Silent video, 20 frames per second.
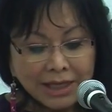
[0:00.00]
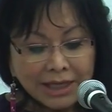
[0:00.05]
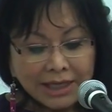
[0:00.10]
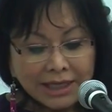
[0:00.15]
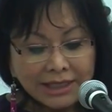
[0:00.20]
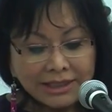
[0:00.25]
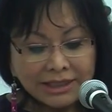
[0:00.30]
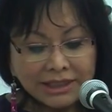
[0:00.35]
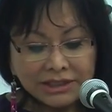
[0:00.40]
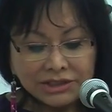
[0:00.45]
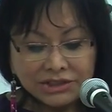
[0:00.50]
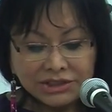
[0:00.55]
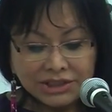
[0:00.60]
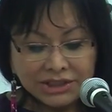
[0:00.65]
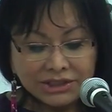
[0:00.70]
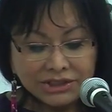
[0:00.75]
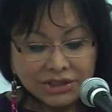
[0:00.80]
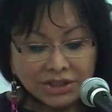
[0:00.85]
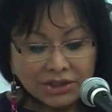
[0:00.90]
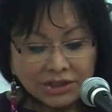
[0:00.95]
And then
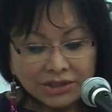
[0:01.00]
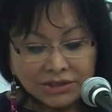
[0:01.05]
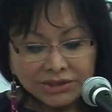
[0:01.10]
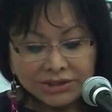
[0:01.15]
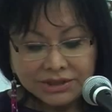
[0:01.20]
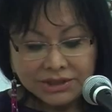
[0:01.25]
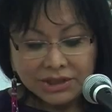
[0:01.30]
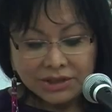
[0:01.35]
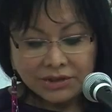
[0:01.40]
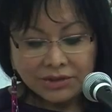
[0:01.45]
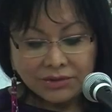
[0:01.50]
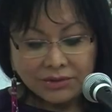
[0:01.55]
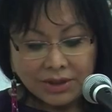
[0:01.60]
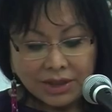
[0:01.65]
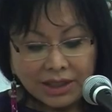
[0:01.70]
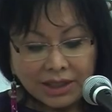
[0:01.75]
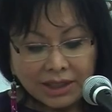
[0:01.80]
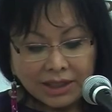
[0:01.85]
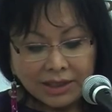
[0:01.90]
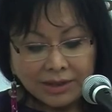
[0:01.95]
she's
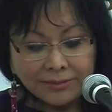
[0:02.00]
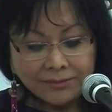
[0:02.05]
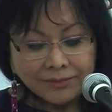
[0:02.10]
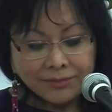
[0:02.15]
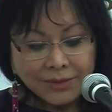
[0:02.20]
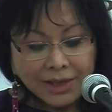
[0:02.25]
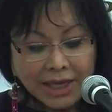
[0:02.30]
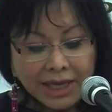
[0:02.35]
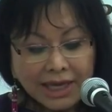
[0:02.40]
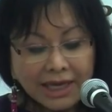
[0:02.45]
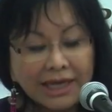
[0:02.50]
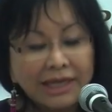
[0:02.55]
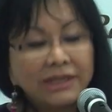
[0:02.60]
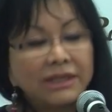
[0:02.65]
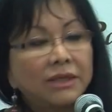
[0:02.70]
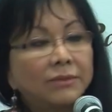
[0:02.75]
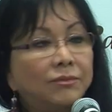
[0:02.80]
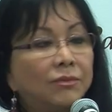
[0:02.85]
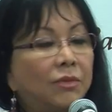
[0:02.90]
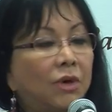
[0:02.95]
also had
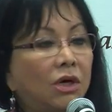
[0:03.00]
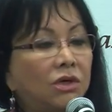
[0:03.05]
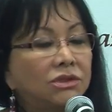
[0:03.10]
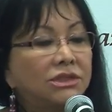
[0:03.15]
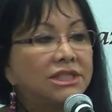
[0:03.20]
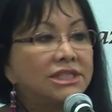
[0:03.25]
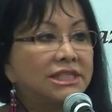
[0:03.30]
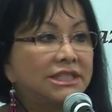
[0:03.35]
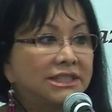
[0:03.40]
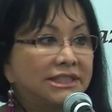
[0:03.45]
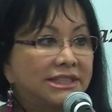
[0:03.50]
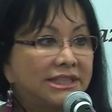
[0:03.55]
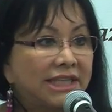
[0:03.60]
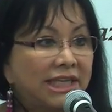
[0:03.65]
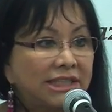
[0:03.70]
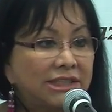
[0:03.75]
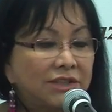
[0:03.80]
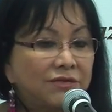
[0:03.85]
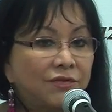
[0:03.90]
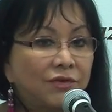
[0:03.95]
the most
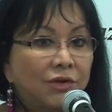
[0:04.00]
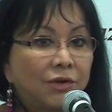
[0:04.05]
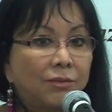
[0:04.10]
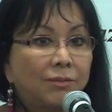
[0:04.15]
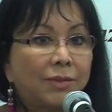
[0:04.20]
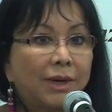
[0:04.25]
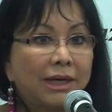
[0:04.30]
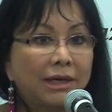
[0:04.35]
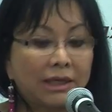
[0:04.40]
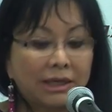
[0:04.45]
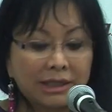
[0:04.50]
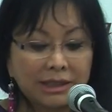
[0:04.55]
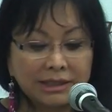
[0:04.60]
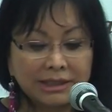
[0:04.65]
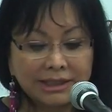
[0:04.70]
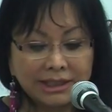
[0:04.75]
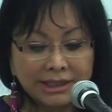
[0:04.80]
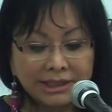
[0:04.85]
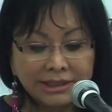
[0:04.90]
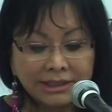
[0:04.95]
successful
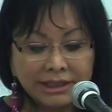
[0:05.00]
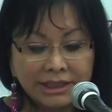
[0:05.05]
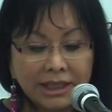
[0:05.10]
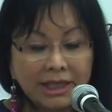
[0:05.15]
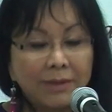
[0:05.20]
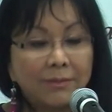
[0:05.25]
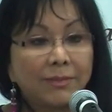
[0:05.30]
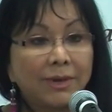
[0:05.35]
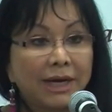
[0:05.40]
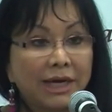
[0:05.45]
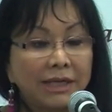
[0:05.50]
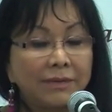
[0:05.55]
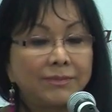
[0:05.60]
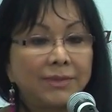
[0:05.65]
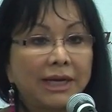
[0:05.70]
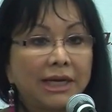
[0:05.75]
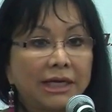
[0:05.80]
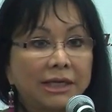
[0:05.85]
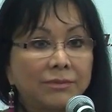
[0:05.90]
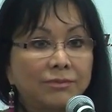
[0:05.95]
gun
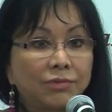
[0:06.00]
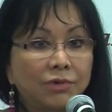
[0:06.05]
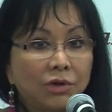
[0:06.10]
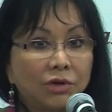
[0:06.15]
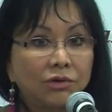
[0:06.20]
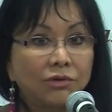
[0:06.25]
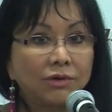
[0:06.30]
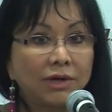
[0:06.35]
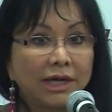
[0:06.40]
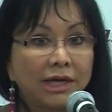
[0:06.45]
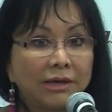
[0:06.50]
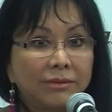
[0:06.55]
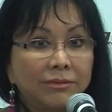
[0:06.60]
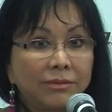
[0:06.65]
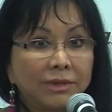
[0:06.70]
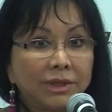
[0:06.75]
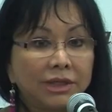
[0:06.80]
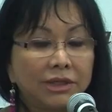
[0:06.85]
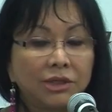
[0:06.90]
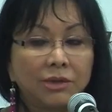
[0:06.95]
buyback
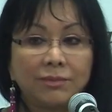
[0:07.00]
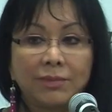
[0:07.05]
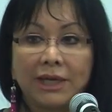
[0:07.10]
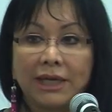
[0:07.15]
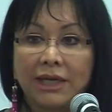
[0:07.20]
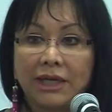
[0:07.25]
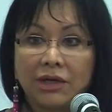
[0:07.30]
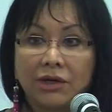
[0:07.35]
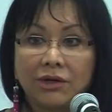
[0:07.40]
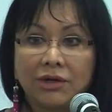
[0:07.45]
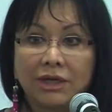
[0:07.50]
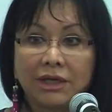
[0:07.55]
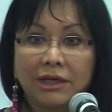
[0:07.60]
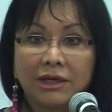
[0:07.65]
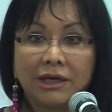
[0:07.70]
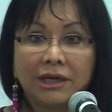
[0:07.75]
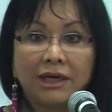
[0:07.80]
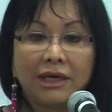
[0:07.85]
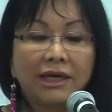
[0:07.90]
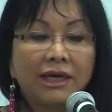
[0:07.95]
program in the Bay Area.
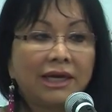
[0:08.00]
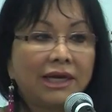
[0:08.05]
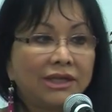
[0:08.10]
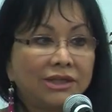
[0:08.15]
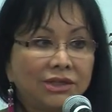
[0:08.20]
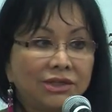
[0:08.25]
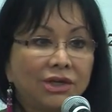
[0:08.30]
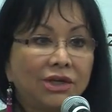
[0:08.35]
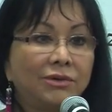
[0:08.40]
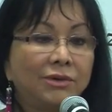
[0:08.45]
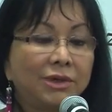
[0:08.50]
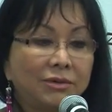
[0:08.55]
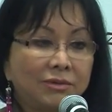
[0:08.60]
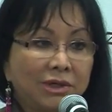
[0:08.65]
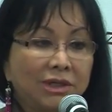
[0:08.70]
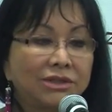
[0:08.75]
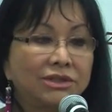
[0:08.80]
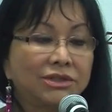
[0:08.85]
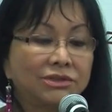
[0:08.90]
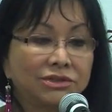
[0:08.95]
And you know, we
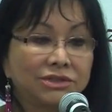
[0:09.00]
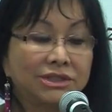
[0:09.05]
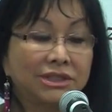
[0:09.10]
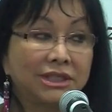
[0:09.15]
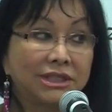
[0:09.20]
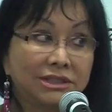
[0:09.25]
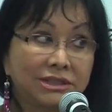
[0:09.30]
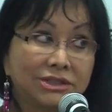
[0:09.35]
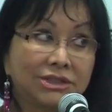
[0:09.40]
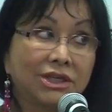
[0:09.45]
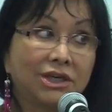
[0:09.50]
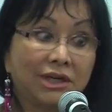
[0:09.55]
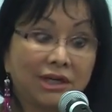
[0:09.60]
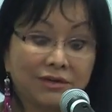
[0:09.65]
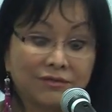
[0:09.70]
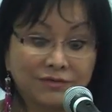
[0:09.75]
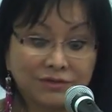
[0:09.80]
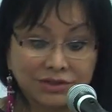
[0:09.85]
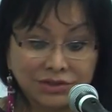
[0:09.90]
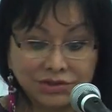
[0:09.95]
want those guns
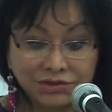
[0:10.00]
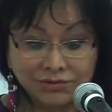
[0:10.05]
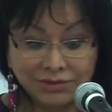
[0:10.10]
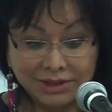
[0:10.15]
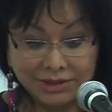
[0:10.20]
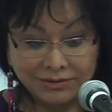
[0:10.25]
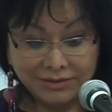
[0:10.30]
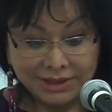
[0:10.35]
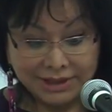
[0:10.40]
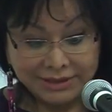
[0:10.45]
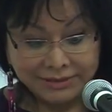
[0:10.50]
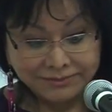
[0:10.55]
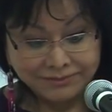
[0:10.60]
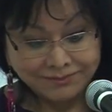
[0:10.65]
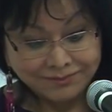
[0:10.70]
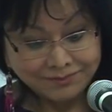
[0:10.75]
off the street, right?